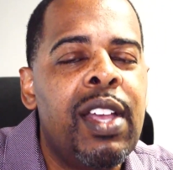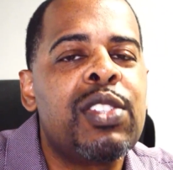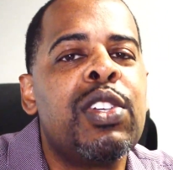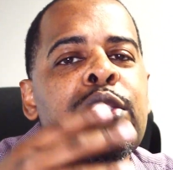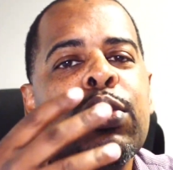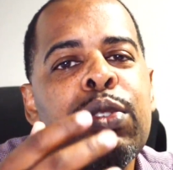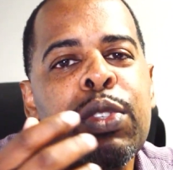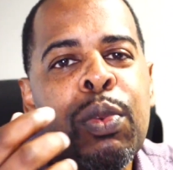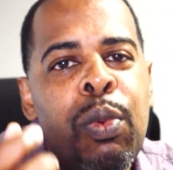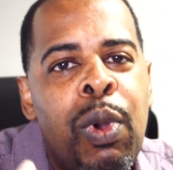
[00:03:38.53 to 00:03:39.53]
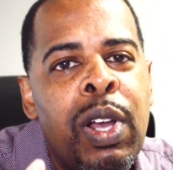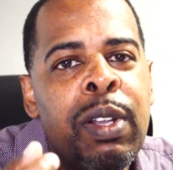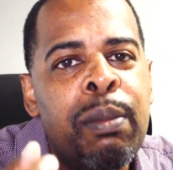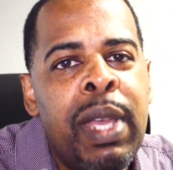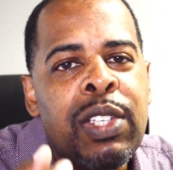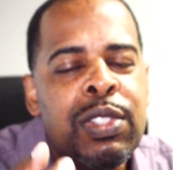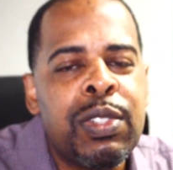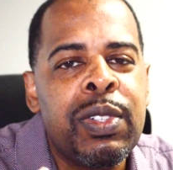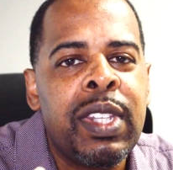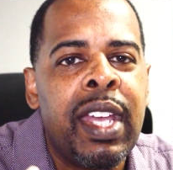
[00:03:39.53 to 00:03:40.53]
So you want to make
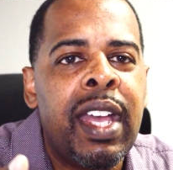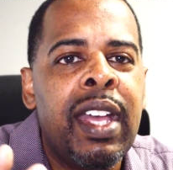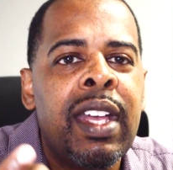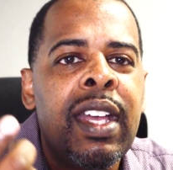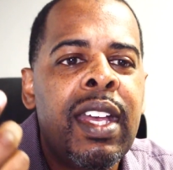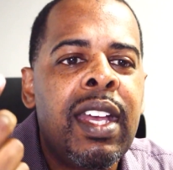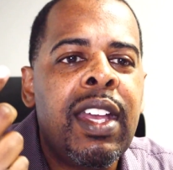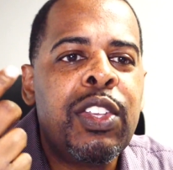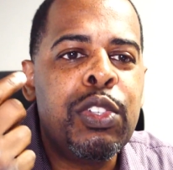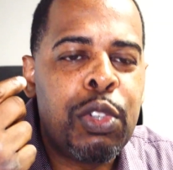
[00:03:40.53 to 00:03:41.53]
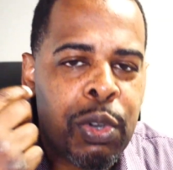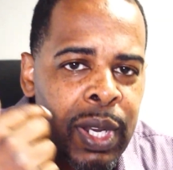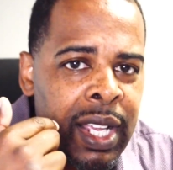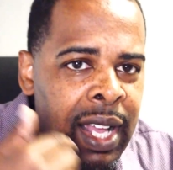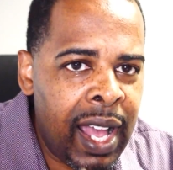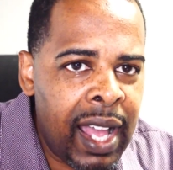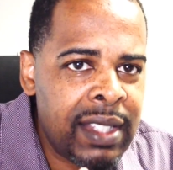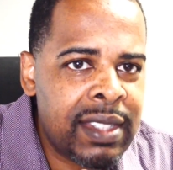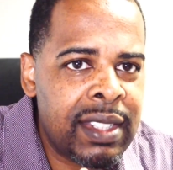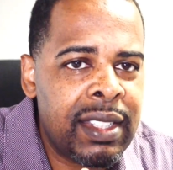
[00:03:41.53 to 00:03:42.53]
sure that you create
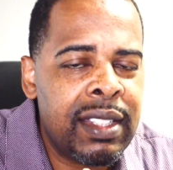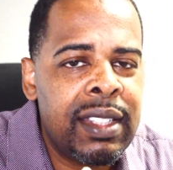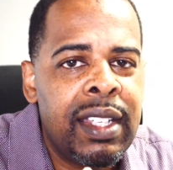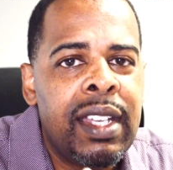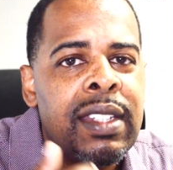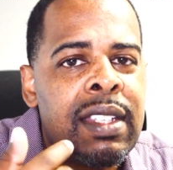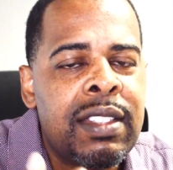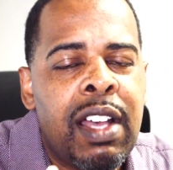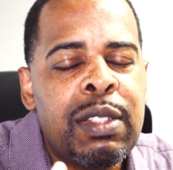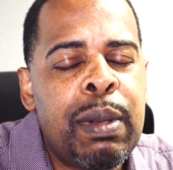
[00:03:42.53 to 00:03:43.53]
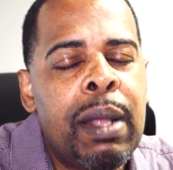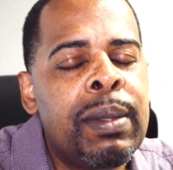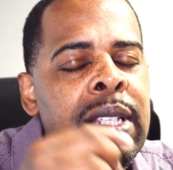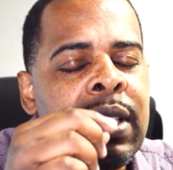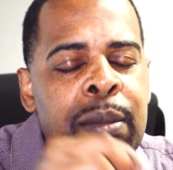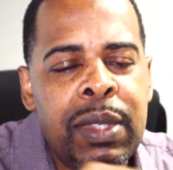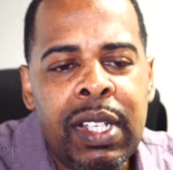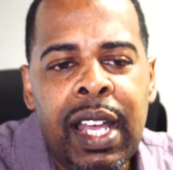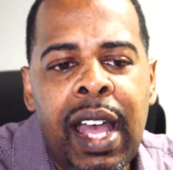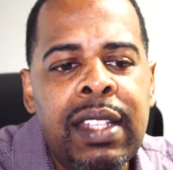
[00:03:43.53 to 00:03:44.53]
content that solves the problem. Now, some of
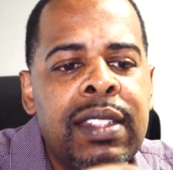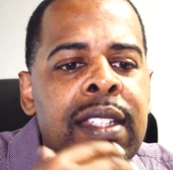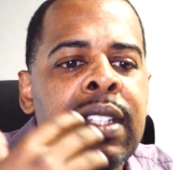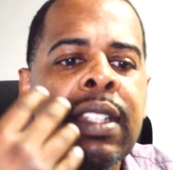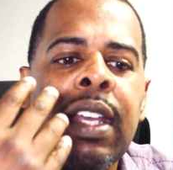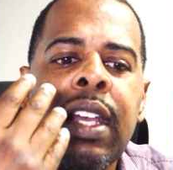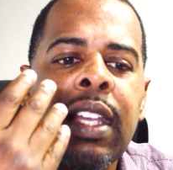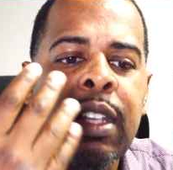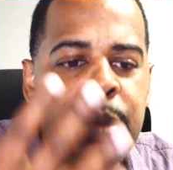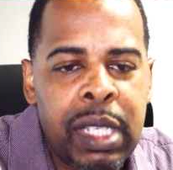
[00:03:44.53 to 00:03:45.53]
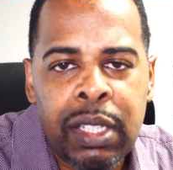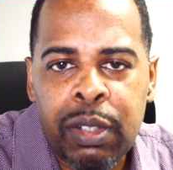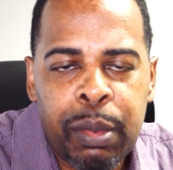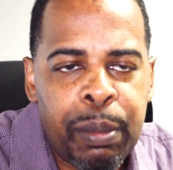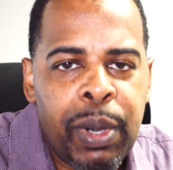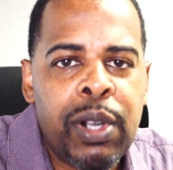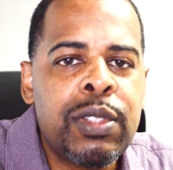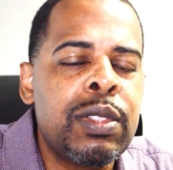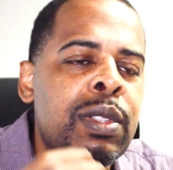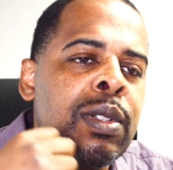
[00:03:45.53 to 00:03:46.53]
your content could be a little bit
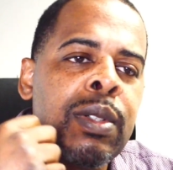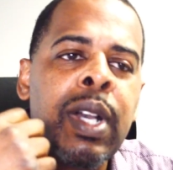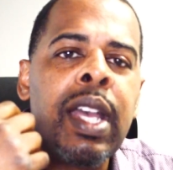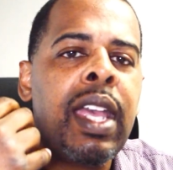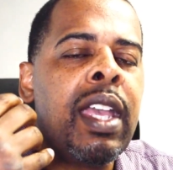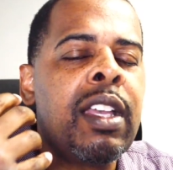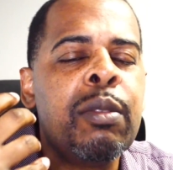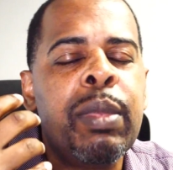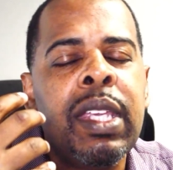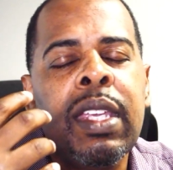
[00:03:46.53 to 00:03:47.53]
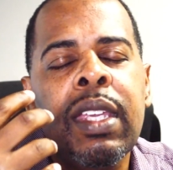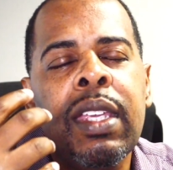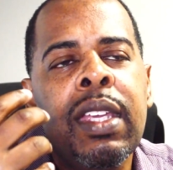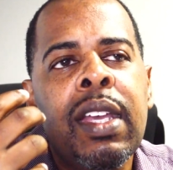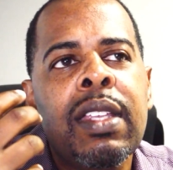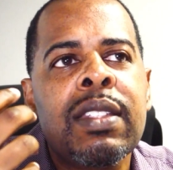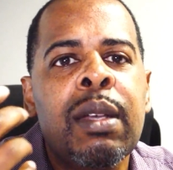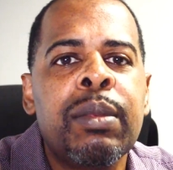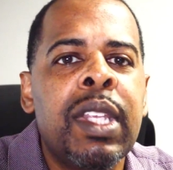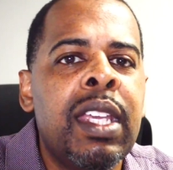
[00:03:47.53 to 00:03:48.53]
personal. It could be
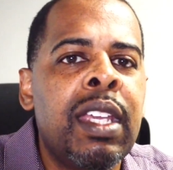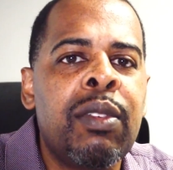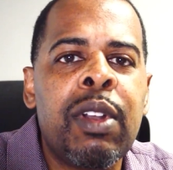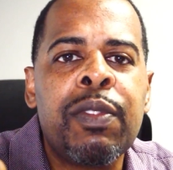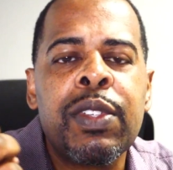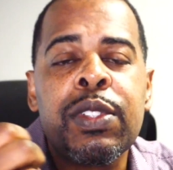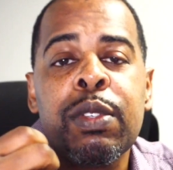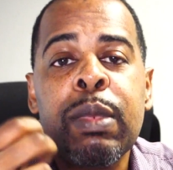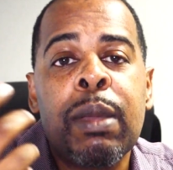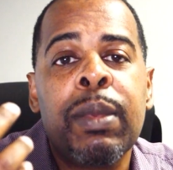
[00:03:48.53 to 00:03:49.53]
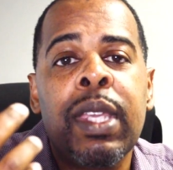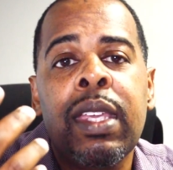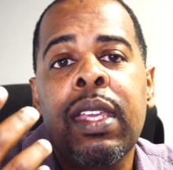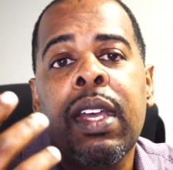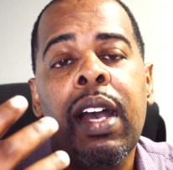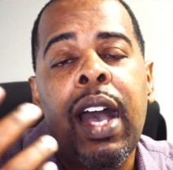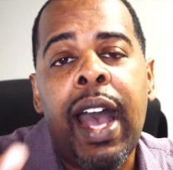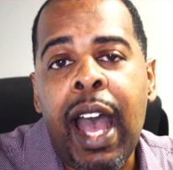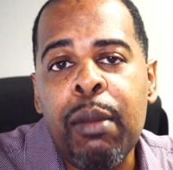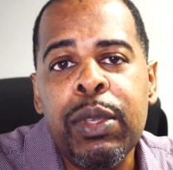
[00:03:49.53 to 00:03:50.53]
something in reference to maybe a
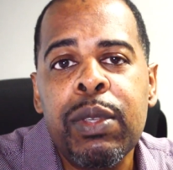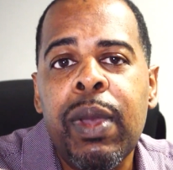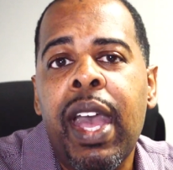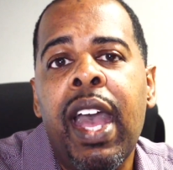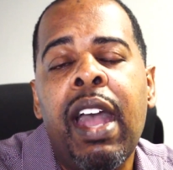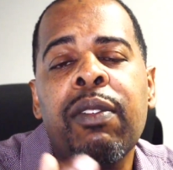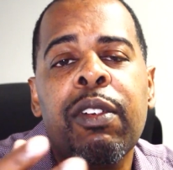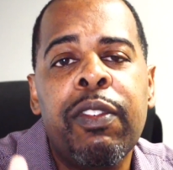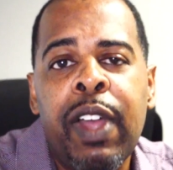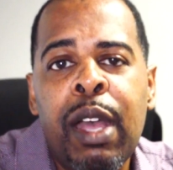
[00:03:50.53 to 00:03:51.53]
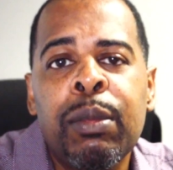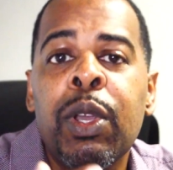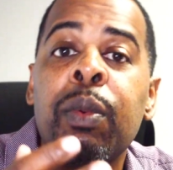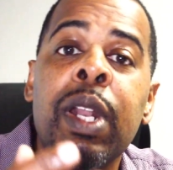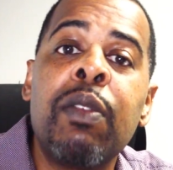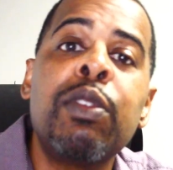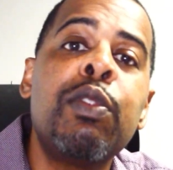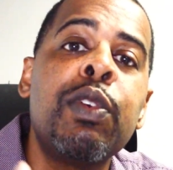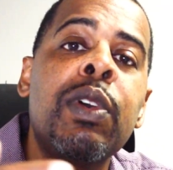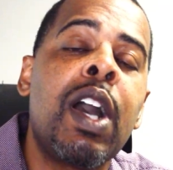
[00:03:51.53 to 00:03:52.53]
hobby you have or family or whatever you
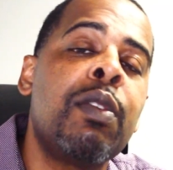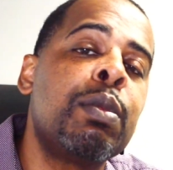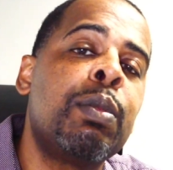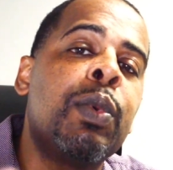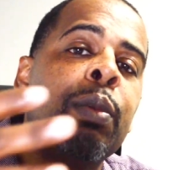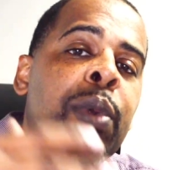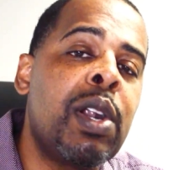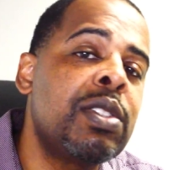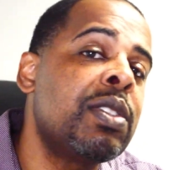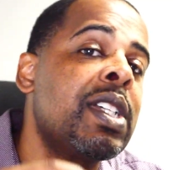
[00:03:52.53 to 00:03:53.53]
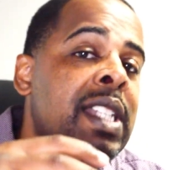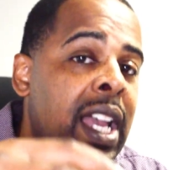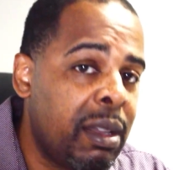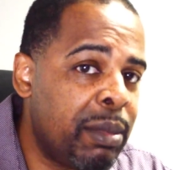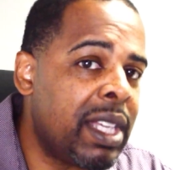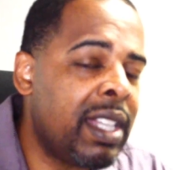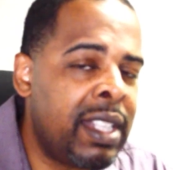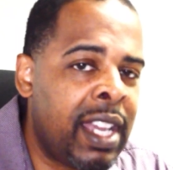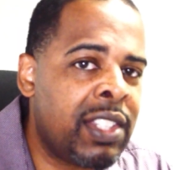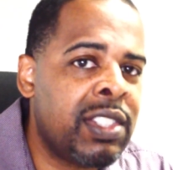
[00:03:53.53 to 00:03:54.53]
feel comfortable with personal, because that can be
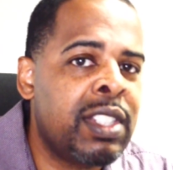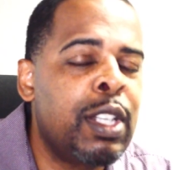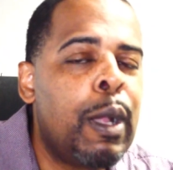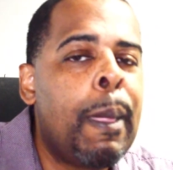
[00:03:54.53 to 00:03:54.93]
connection.